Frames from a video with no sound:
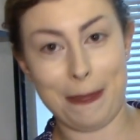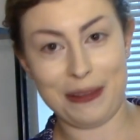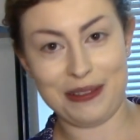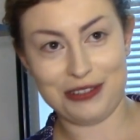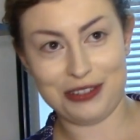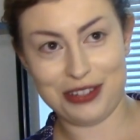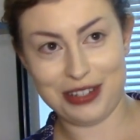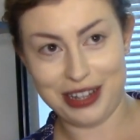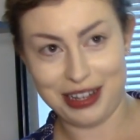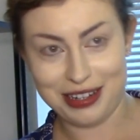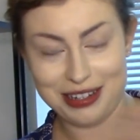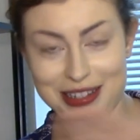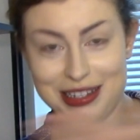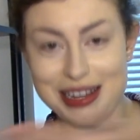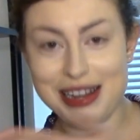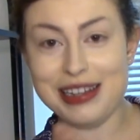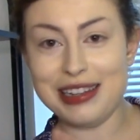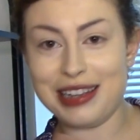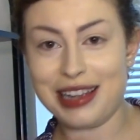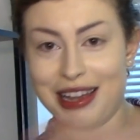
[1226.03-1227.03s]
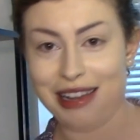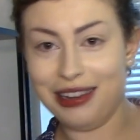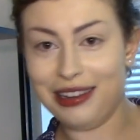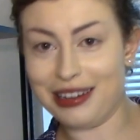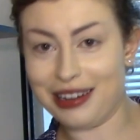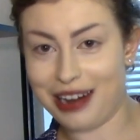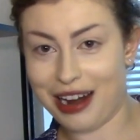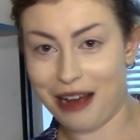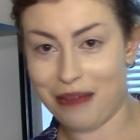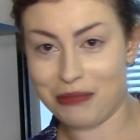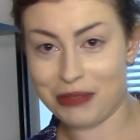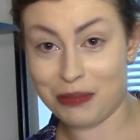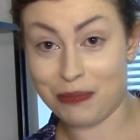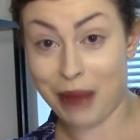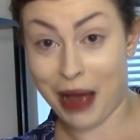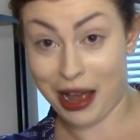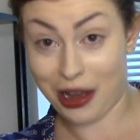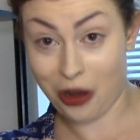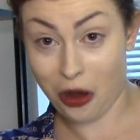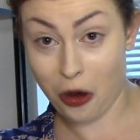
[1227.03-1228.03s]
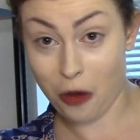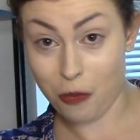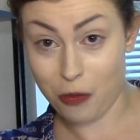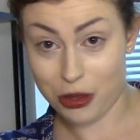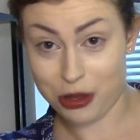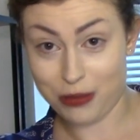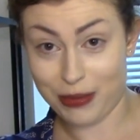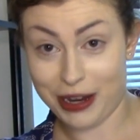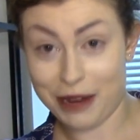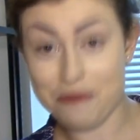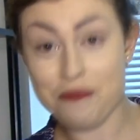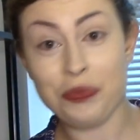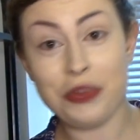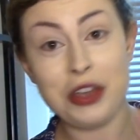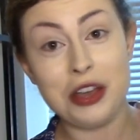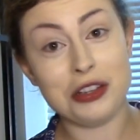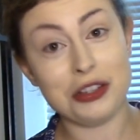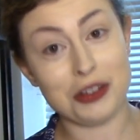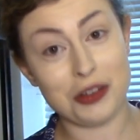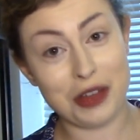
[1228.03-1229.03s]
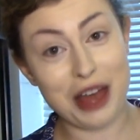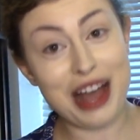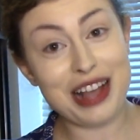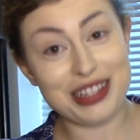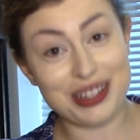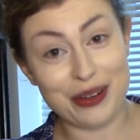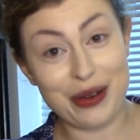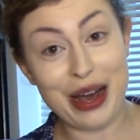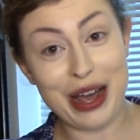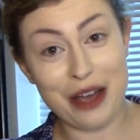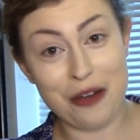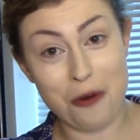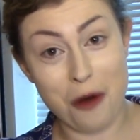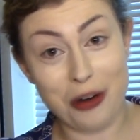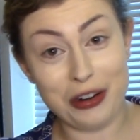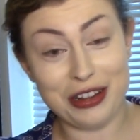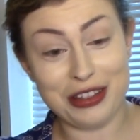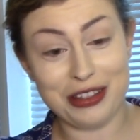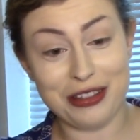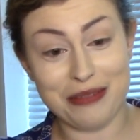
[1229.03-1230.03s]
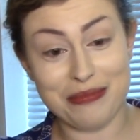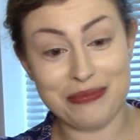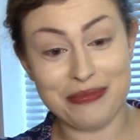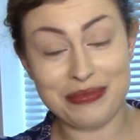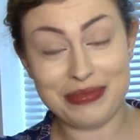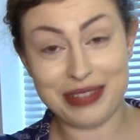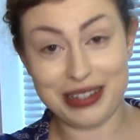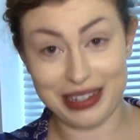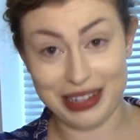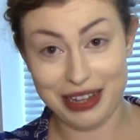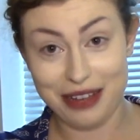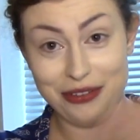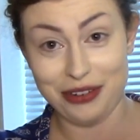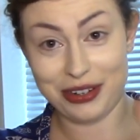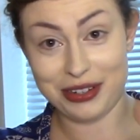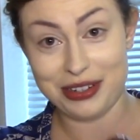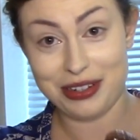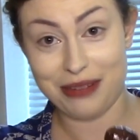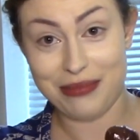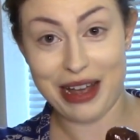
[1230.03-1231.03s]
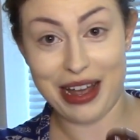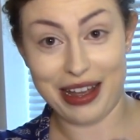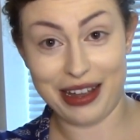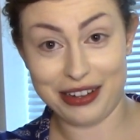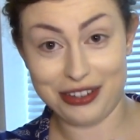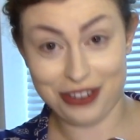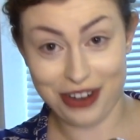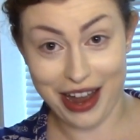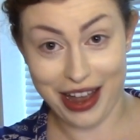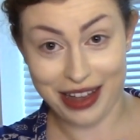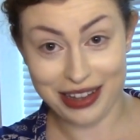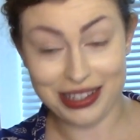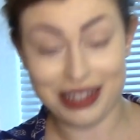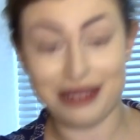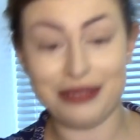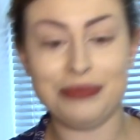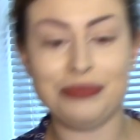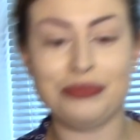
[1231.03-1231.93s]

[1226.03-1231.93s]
16 kilograms back home with me. So that's why I wanted them delivered to my address.